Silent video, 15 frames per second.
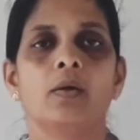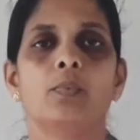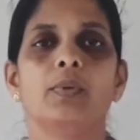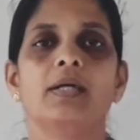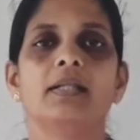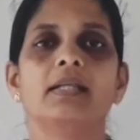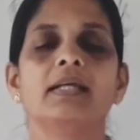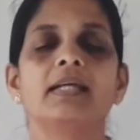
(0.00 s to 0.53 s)

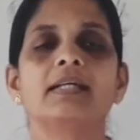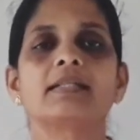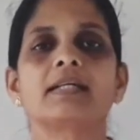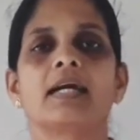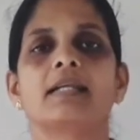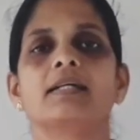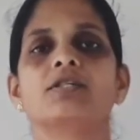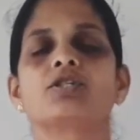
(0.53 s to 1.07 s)
We need
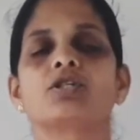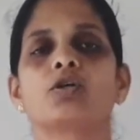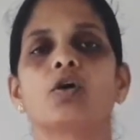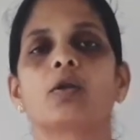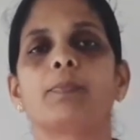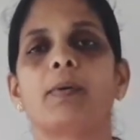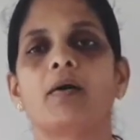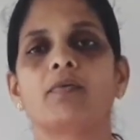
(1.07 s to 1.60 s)
energy
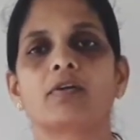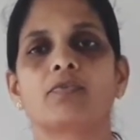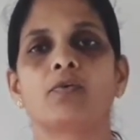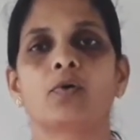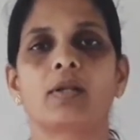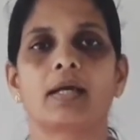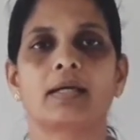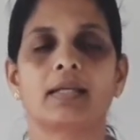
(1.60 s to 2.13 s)
or power
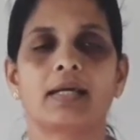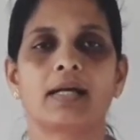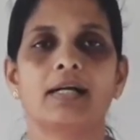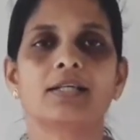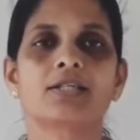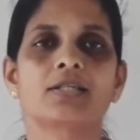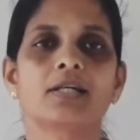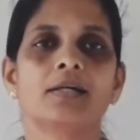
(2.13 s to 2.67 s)
for
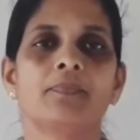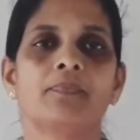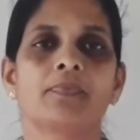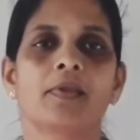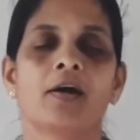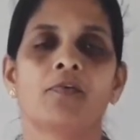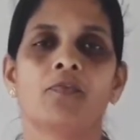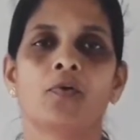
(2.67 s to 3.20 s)
agriculture,
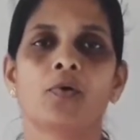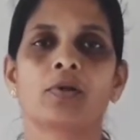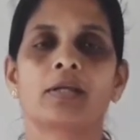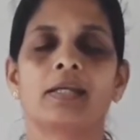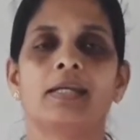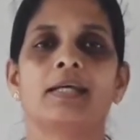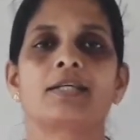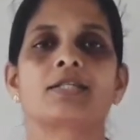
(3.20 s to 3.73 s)
for
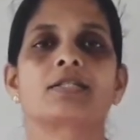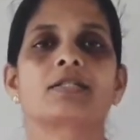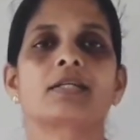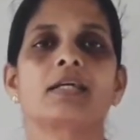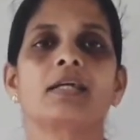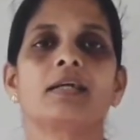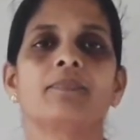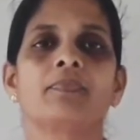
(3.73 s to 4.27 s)

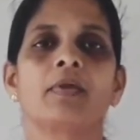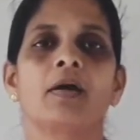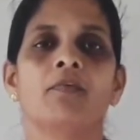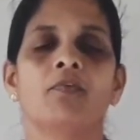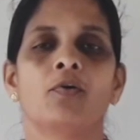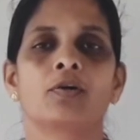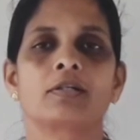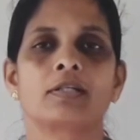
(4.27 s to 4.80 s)
industry,
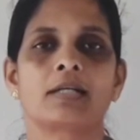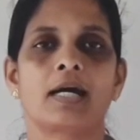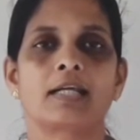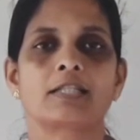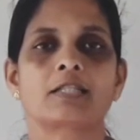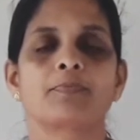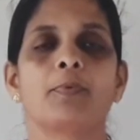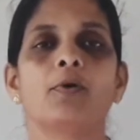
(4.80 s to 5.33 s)
for
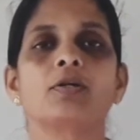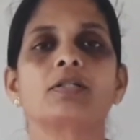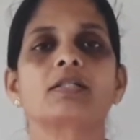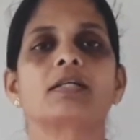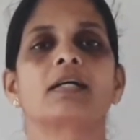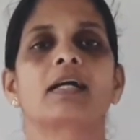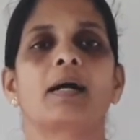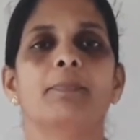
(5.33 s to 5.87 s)
transport,
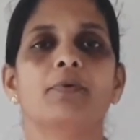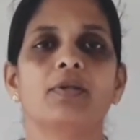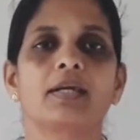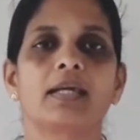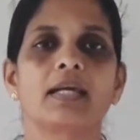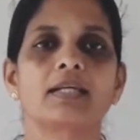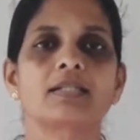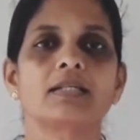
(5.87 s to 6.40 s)

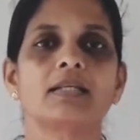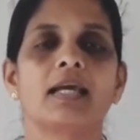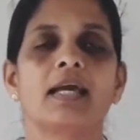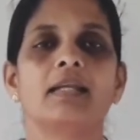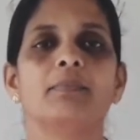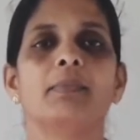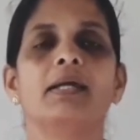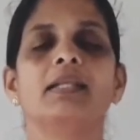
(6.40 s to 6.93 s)
communication
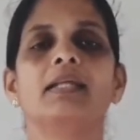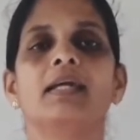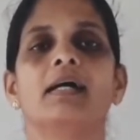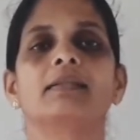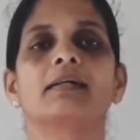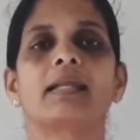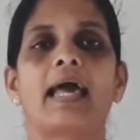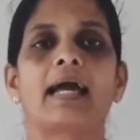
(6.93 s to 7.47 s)
and many
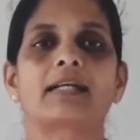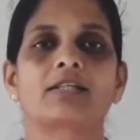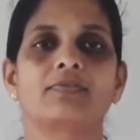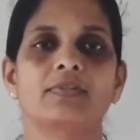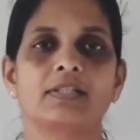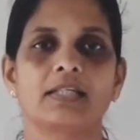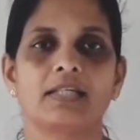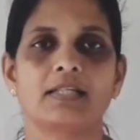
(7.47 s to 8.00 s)
other
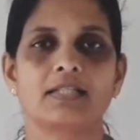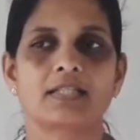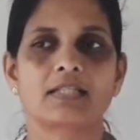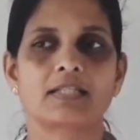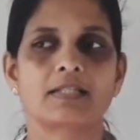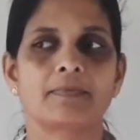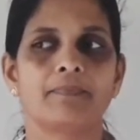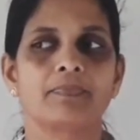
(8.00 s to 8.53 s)

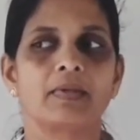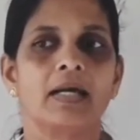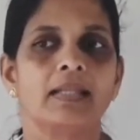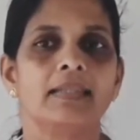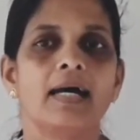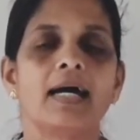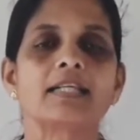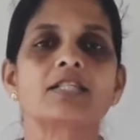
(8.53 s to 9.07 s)
activities.
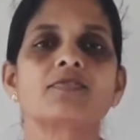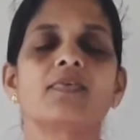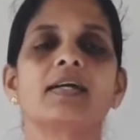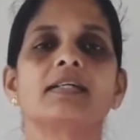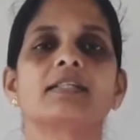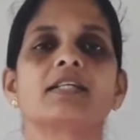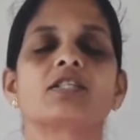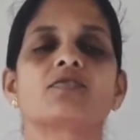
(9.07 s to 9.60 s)
That's why
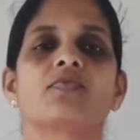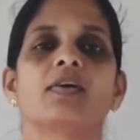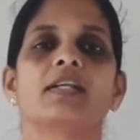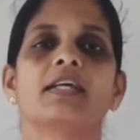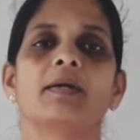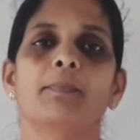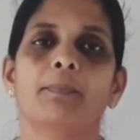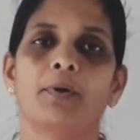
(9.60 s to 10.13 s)
it is
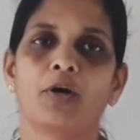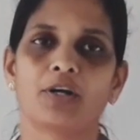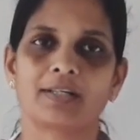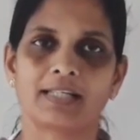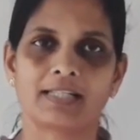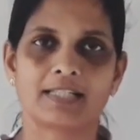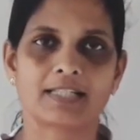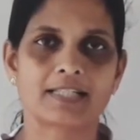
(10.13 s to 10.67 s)
very
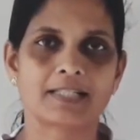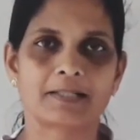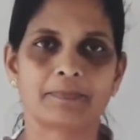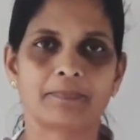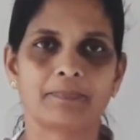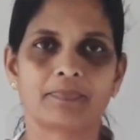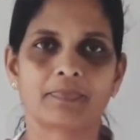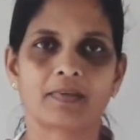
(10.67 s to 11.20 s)
important.
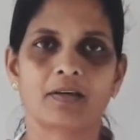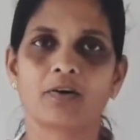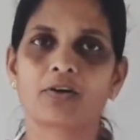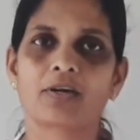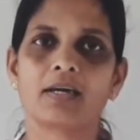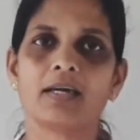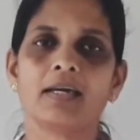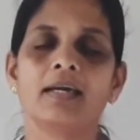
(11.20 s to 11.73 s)

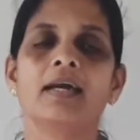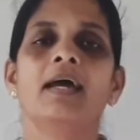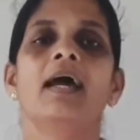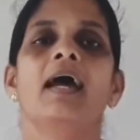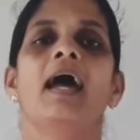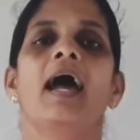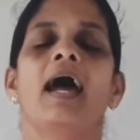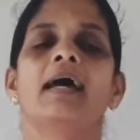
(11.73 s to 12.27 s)
Okay?
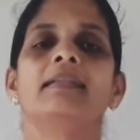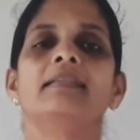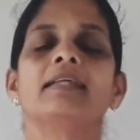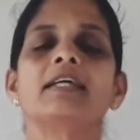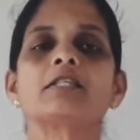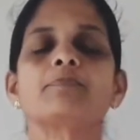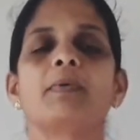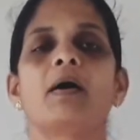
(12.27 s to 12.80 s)
And
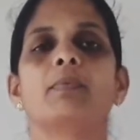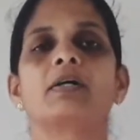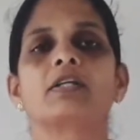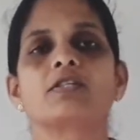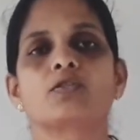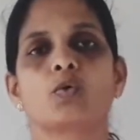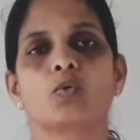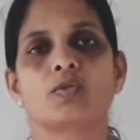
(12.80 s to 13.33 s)
these power
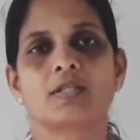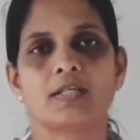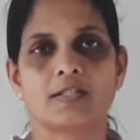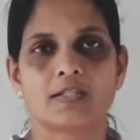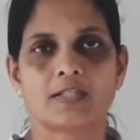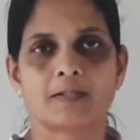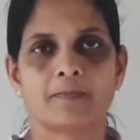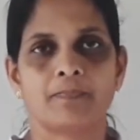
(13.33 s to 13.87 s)

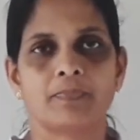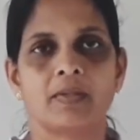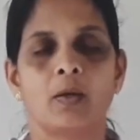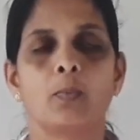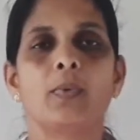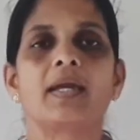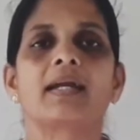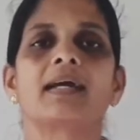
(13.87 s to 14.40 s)
resources
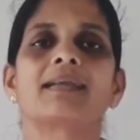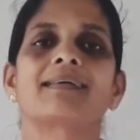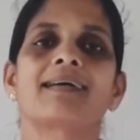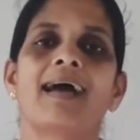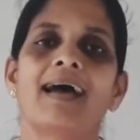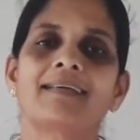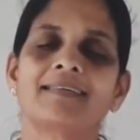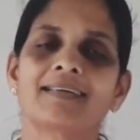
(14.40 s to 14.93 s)
we can
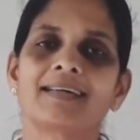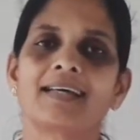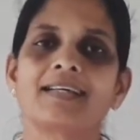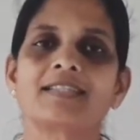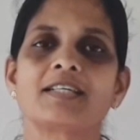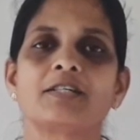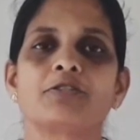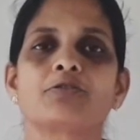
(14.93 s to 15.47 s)

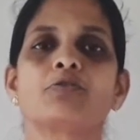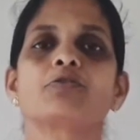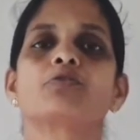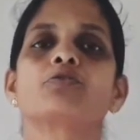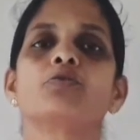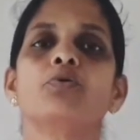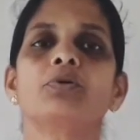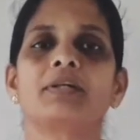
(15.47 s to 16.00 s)
categorize into
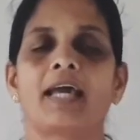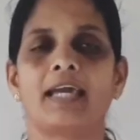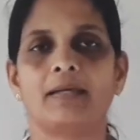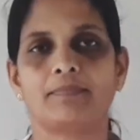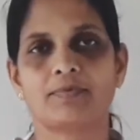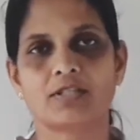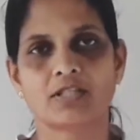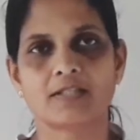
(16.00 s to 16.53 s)
two
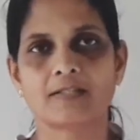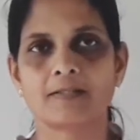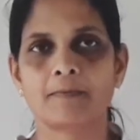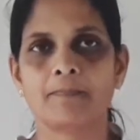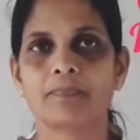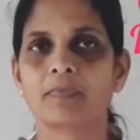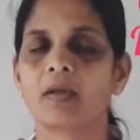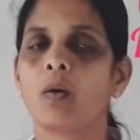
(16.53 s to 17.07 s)
types.
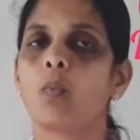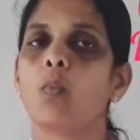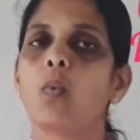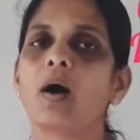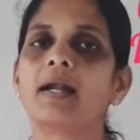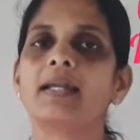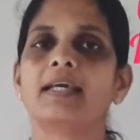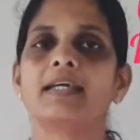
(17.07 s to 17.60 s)

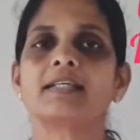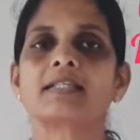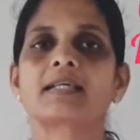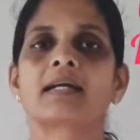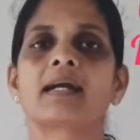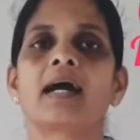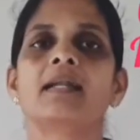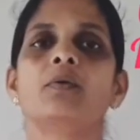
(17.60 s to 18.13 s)
One is
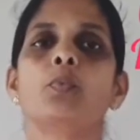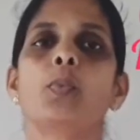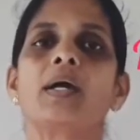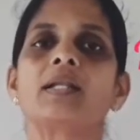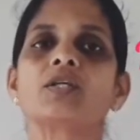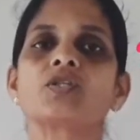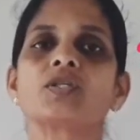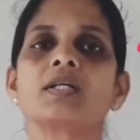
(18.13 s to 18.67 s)

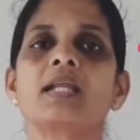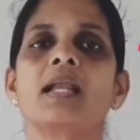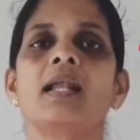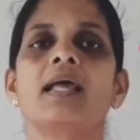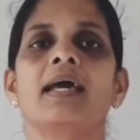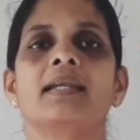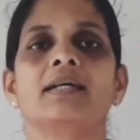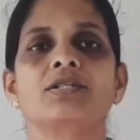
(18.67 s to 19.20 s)
conventional
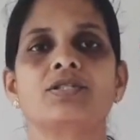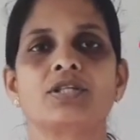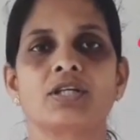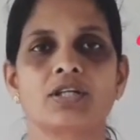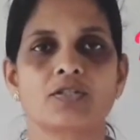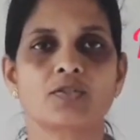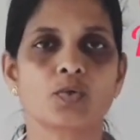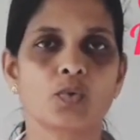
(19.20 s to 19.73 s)
energy
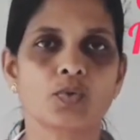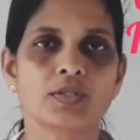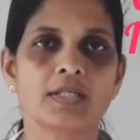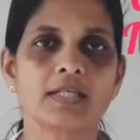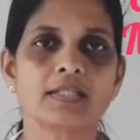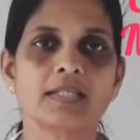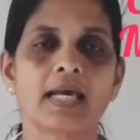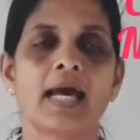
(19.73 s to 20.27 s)

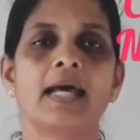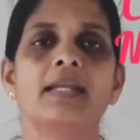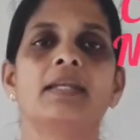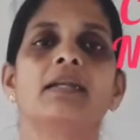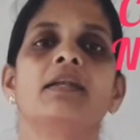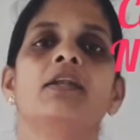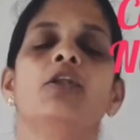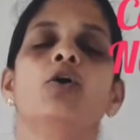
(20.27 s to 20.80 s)
resources and
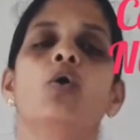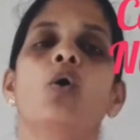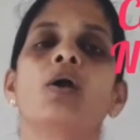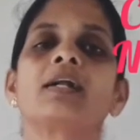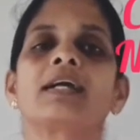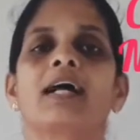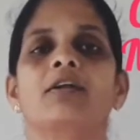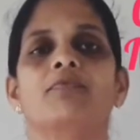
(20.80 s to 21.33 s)

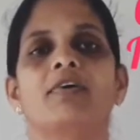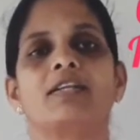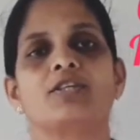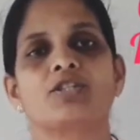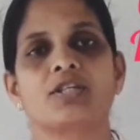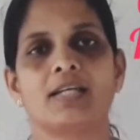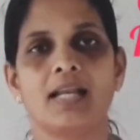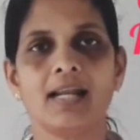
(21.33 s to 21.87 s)

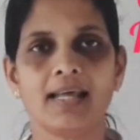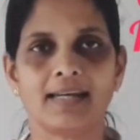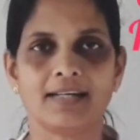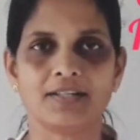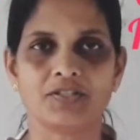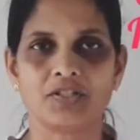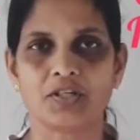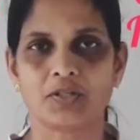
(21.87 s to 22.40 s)
non-conventional
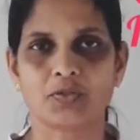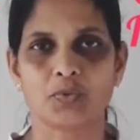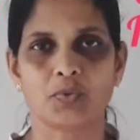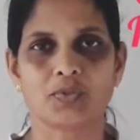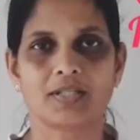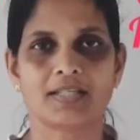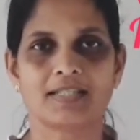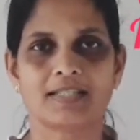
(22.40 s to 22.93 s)
energy
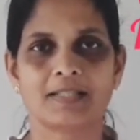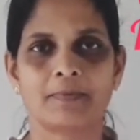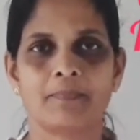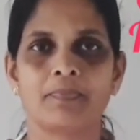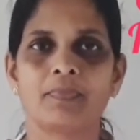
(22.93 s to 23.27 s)
resources.